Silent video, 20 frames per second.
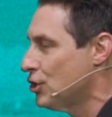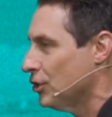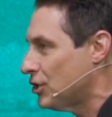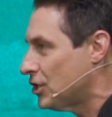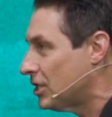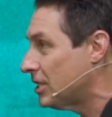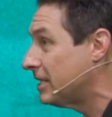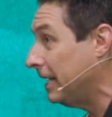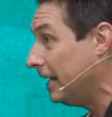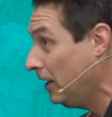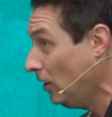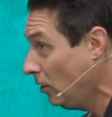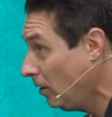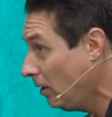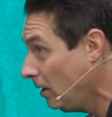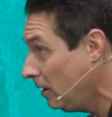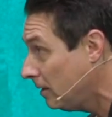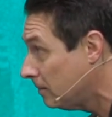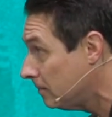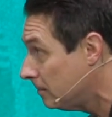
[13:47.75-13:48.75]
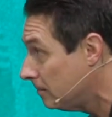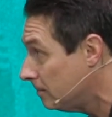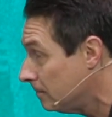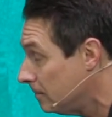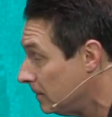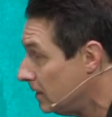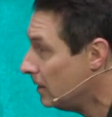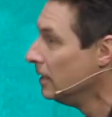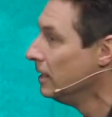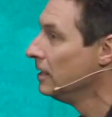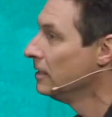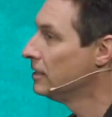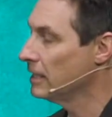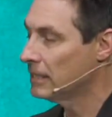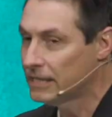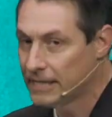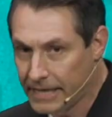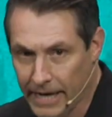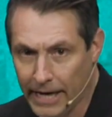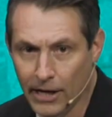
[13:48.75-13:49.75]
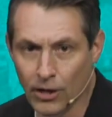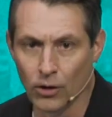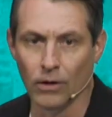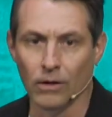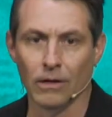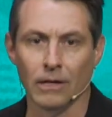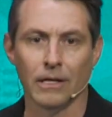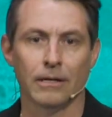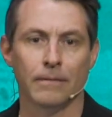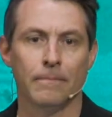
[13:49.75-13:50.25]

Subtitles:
steal, to kill,